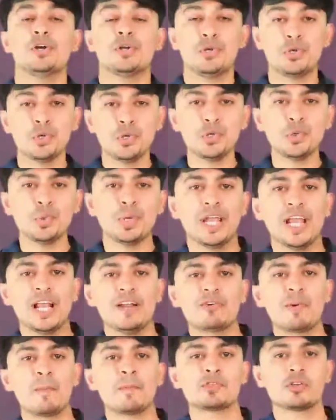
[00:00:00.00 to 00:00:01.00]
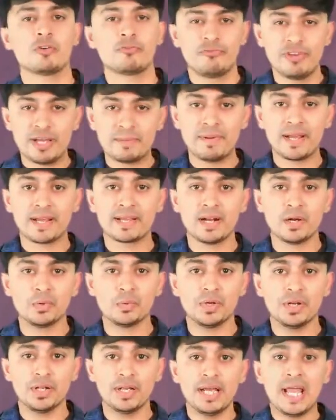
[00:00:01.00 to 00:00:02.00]
Do you hail from a software
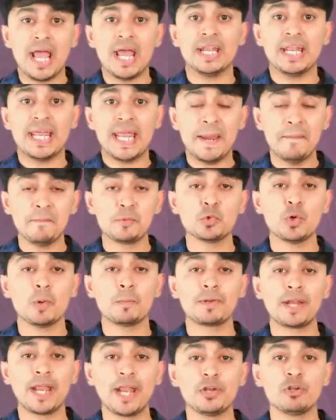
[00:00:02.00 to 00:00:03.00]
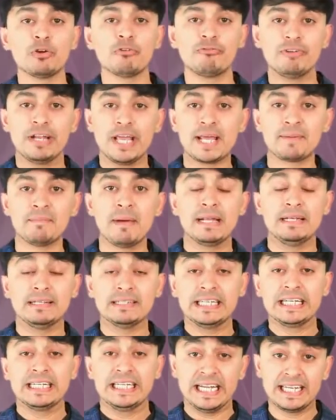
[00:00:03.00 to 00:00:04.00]
background and aim to upgrade your flair by
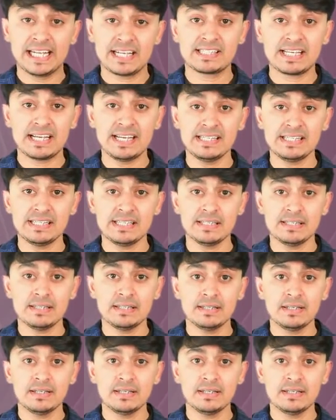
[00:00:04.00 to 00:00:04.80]
learning data science?